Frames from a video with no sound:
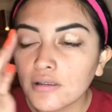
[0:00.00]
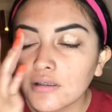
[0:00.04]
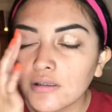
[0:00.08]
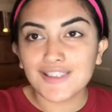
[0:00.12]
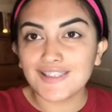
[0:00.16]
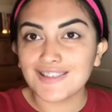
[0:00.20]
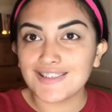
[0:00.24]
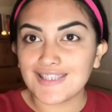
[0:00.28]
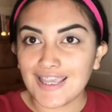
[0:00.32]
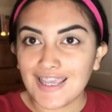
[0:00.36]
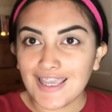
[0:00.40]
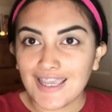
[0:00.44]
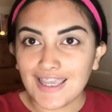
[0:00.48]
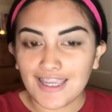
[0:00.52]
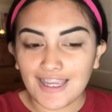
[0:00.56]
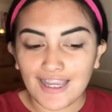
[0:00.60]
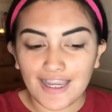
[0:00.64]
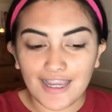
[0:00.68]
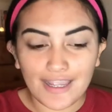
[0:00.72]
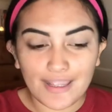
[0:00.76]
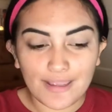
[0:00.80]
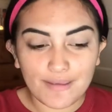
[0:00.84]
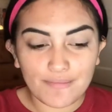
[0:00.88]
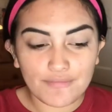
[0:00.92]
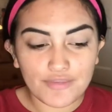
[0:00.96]
Today,
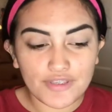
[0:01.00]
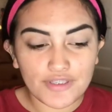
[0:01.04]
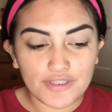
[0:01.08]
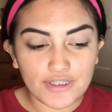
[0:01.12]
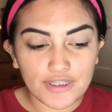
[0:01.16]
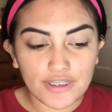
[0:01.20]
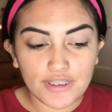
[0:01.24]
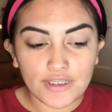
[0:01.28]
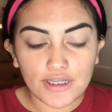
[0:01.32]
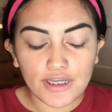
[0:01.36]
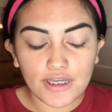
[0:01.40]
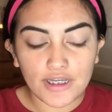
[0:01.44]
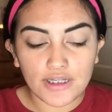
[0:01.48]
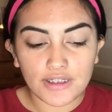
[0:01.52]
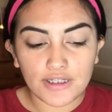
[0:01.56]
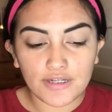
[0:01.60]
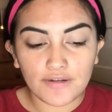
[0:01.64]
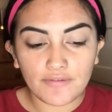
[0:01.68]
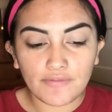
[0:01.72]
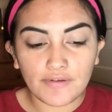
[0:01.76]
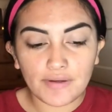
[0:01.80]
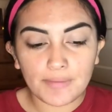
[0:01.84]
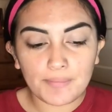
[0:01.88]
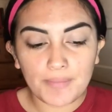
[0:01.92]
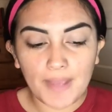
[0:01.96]
I am using a
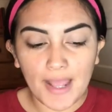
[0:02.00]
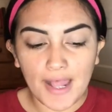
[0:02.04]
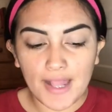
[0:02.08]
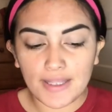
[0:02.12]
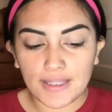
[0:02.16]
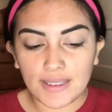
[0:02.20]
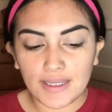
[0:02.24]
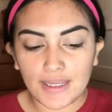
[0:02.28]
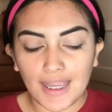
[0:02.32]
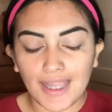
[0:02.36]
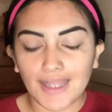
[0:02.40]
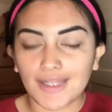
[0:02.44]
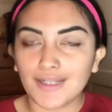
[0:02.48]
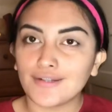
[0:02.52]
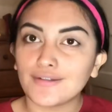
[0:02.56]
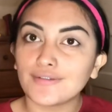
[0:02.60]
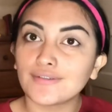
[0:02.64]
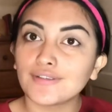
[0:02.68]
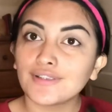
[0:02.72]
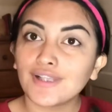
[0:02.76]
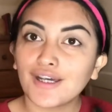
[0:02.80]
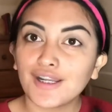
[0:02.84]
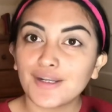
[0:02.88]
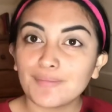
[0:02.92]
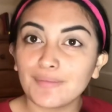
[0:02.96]
different palette. I know
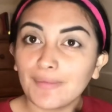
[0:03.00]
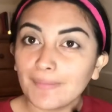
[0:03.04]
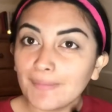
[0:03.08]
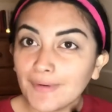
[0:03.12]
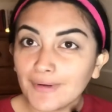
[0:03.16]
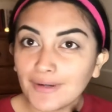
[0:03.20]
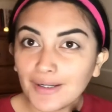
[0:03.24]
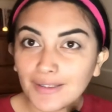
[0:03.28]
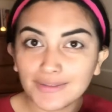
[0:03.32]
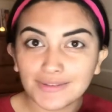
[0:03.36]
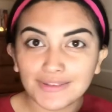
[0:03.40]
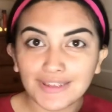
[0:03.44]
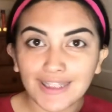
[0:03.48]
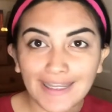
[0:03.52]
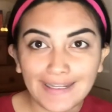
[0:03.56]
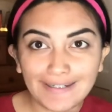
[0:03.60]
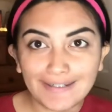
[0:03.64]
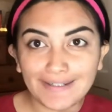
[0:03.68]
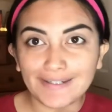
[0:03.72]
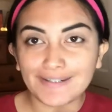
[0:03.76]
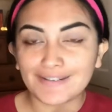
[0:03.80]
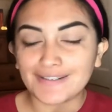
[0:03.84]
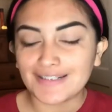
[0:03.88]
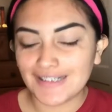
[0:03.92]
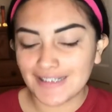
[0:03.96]
a lot of people don't
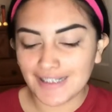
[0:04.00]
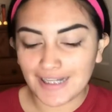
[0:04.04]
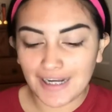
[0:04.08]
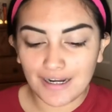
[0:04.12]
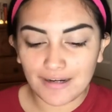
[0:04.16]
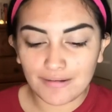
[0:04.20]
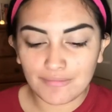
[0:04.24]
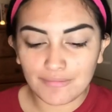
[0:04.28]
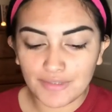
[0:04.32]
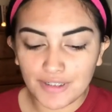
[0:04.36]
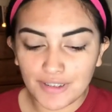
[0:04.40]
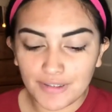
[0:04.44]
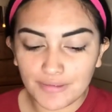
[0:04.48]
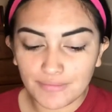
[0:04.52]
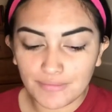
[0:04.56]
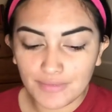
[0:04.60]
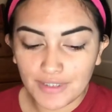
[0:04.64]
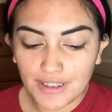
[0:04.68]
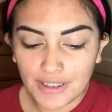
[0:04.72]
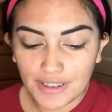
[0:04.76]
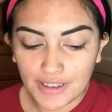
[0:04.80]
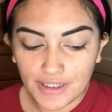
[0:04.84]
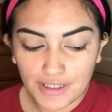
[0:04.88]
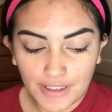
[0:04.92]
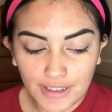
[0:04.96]
like her right now, but
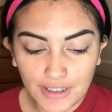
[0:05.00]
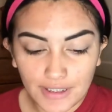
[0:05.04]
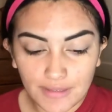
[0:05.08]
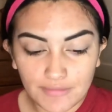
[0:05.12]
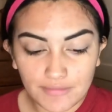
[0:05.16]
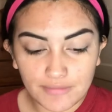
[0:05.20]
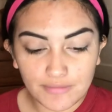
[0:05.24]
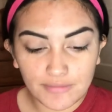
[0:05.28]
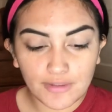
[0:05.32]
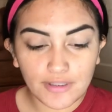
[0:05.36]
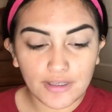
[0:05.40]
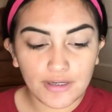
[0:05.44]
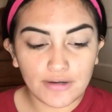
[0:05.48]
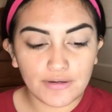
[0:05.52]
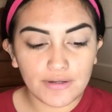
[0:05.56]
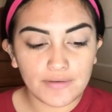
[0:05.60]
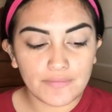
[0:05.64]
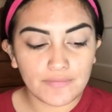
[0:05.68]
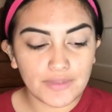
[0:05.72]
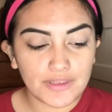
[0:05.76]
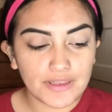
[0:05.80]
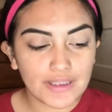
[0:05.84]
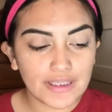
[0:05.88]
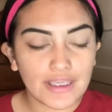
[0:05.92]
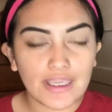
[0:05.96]
we are gonna go
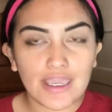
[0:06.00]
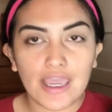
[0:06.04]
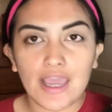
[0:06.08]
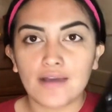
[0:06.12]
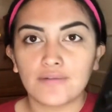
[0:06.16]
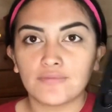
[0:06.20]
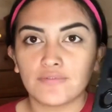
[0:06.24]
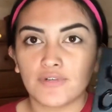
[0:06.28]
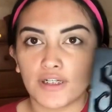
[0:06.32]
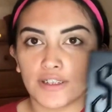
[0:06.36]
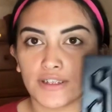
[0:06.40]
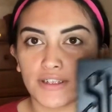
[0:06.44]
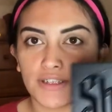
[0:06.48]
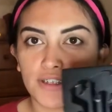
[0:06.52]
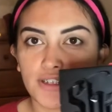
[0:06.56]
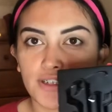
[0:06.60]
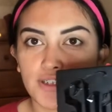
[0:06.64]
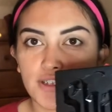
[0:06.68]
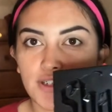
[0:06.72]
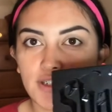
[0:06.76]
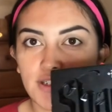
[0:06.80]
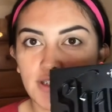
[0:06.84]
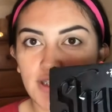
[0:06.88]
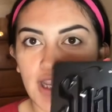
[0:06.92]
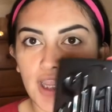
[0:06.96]
in with the Kat Von D
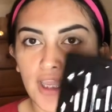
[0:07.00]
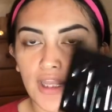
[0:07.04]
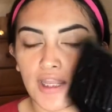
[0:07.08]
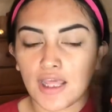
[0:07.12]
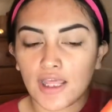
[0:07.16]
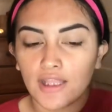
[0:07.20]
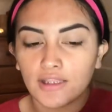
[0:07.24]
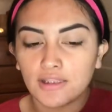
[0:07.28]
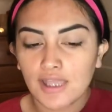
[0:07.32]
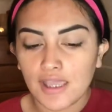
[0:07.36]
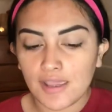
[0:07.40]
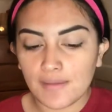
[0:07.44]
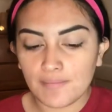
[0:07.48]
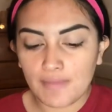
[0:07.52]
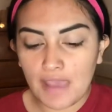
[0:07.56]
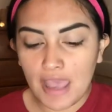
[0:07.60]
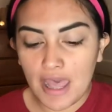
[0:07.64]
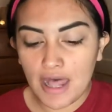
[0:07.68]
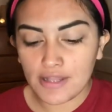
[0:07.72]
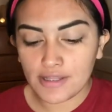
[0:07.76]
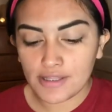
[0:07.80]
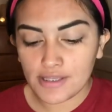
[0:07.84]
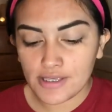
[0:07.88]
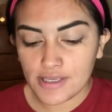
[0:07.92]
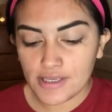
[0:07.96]
Shade and Light
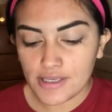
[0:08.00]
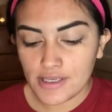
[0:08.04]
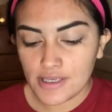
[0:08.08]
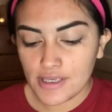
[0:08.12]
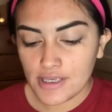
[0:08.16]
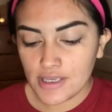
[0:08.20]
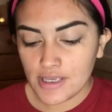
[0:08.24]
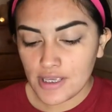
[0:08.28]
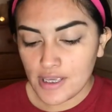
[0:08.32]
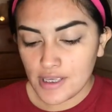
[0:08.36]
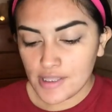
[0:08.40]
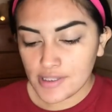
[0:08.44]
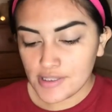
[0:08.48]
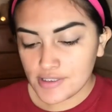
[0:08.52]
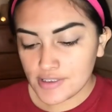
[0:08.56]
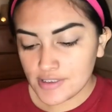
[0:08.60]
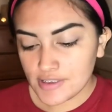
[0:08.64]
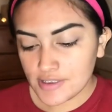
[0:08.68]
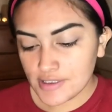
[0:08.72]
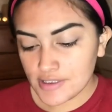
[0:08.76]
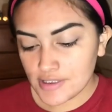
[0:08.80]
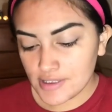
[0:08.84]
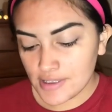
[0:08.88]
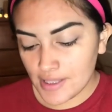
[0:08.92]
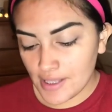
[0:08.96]
palette. This
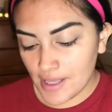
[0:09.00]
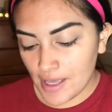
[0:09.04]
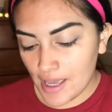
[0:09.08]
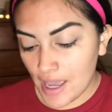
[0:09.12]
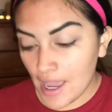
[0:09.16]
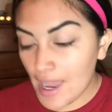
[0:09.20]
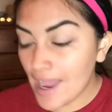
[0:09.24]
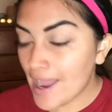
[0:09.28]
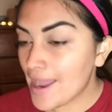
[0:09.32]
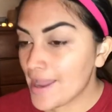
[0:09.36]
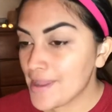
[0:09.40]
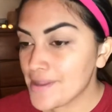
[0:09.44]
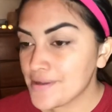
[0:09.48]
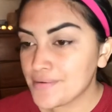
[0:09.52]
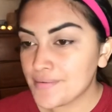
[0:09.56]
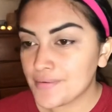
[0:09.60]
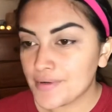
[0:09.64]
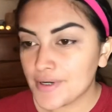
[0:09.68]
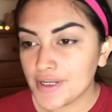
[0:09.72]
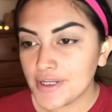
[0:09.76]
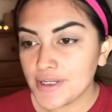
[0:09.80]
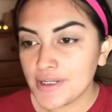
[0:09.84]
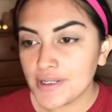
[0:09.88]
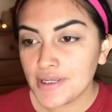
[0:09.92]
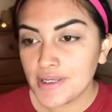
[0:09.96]
is the eye
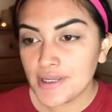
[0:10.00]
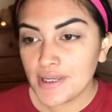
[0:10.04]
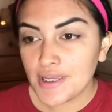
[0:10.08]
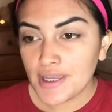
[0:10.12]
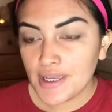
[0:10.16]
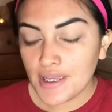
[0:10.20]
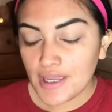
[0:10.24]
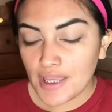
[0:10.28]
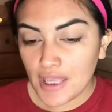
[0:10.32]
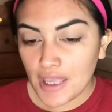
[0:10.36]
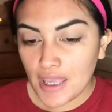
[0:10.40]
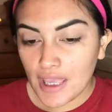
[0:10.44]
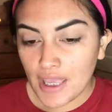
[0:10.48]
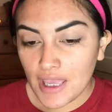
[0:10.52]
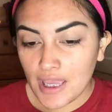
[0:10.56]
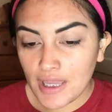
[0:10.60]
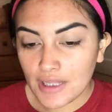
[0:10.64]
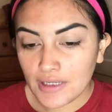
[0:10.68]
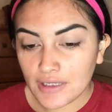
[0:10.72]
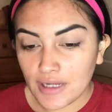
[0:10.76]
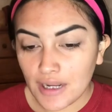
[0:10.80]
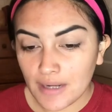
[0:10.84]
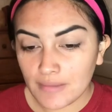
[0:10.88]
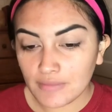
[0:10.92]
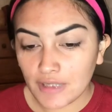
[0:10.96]
one,
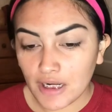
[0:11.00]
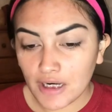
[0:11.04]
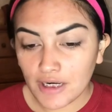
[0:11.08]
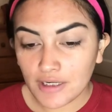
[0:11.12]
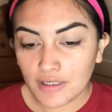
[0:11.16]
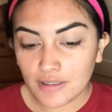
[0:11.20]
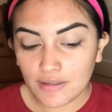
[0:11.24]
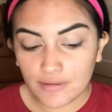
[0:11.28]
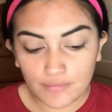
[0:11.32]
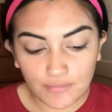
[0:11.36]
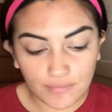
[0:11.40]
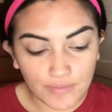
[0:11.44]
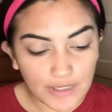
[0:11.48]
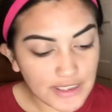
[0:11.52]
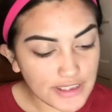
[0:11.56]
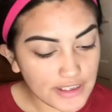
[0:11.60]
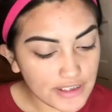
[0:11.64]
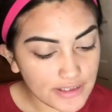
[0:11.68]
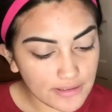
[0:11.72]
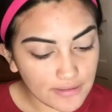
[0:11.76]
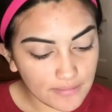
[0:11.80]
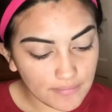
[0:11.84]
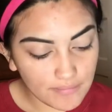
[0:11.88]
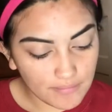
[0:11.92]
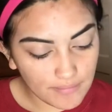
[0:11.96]
and I'm not gonna
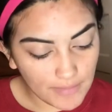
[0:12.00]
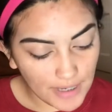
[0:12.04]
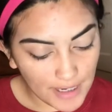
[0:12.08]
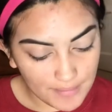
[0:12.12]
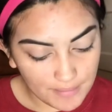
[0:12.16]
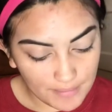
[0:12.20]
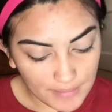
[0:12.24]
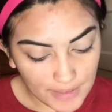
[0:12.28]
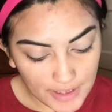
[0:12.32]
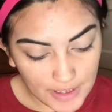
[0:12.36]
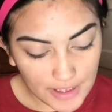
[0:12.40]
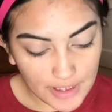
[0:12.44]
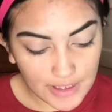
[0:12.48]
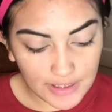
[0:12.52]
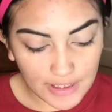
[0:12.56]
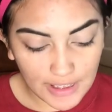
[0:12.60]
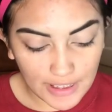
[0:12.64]
waste my money.